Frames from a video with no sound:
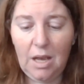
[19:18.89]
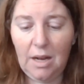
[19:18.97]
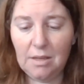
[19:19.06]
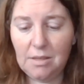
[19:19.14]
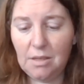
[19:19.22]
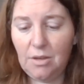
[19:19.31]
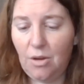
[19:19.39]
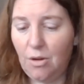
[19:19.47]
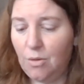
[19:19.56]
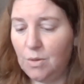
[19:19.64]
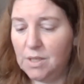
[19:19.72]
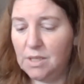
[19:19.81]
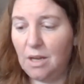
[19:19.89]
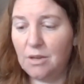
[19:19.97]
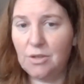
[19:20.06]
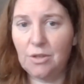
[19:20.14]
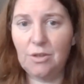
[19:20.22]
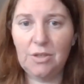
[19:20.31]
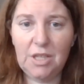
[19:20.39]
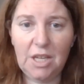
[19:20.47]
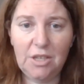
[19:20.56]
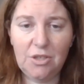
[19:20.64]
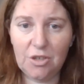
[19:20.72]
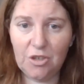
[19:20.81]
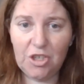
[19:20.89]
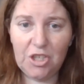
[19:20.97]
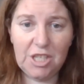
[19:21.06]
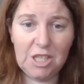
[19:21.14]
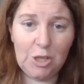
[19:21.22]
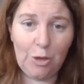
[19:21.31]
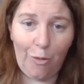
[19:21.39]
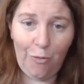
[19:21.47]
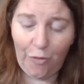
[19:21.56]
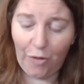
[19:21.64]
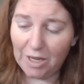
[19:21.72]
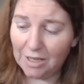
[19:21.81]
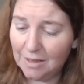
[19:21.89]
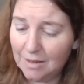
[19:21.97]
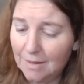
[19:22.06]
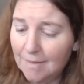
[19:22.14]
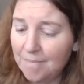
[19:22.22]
Alison Cole is such a good teacher, and she's so funny.